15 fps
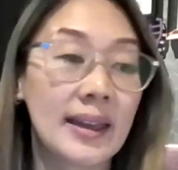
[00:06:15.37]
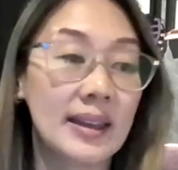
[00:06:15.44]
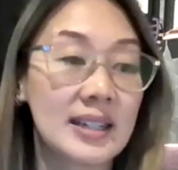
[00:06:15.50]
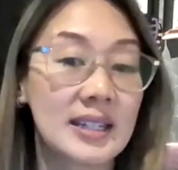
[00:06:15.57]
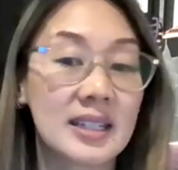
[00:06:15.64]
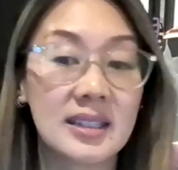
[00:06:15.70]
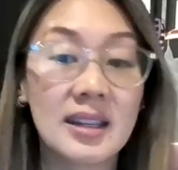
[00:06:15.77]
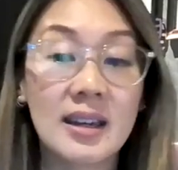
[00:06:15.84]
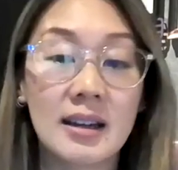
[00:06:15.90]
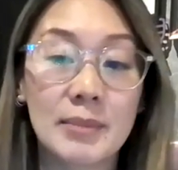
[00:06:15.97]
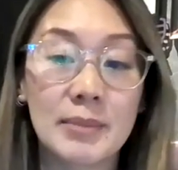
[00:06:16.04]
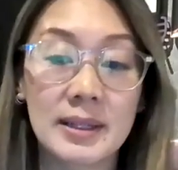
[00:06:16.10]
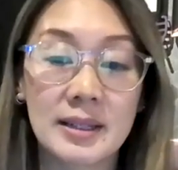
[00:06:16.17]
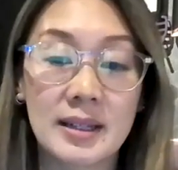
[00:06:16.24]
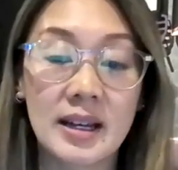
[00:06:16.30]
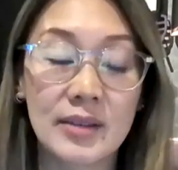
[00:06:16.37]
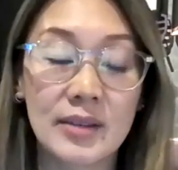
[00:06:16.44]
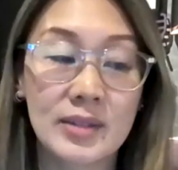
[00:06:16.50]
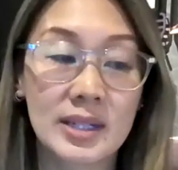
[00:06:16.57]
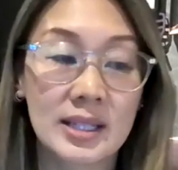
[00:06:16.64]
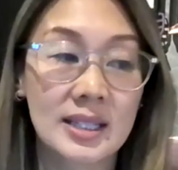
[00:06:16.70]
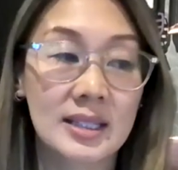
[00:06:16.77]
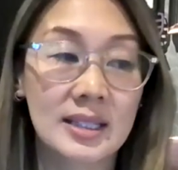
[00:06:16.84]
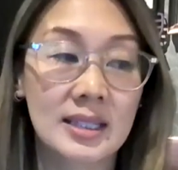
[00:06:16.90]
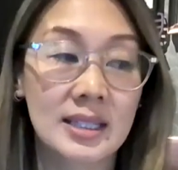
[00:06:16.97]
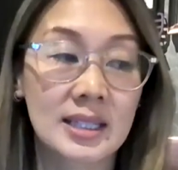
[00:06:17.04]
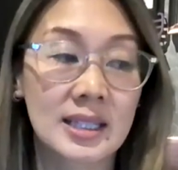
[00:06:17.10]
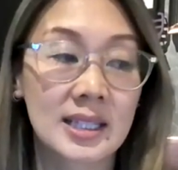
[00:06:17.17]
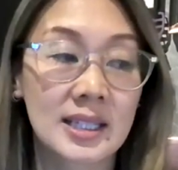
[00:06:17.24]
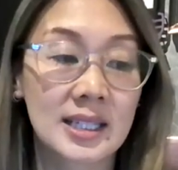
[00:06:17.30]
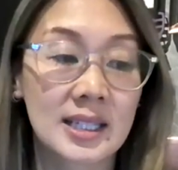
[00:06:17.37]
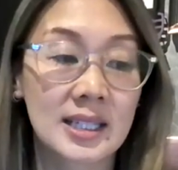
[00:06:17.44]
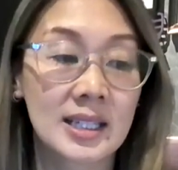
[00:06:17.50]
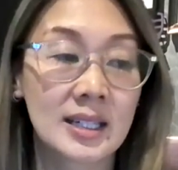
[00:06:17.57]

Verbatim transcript: And yeah, but I've just